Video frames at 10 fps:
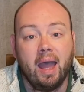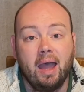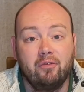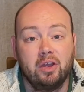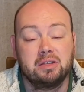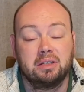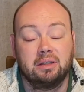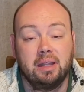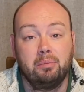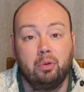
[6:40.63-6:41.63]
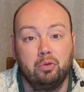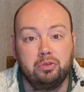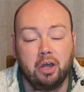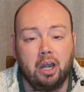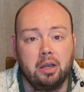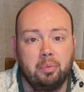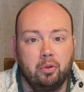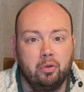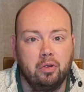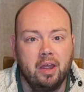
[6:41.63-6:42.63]
If it is a light blue, dark
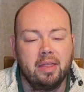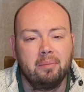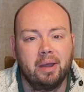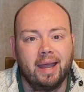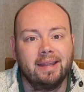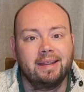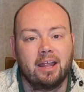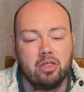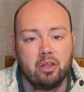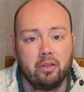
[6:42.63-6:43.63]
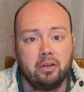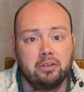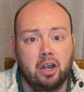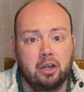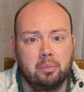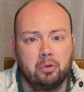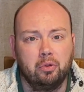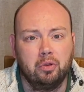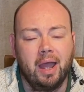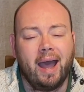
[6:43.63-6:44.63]
blue, then by adding another dark
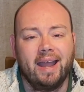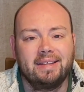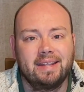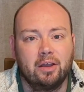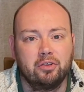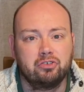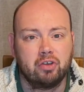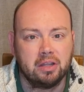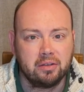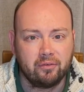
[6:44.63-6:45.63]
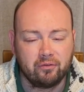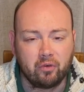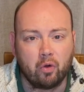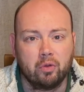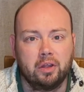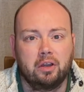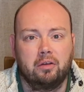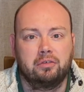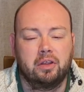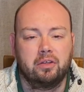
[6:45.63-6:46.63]
blue, I tell the train to follow the
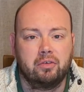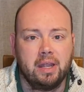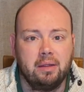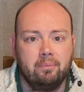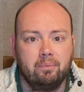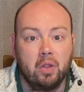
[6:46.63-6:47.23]
curve to the right.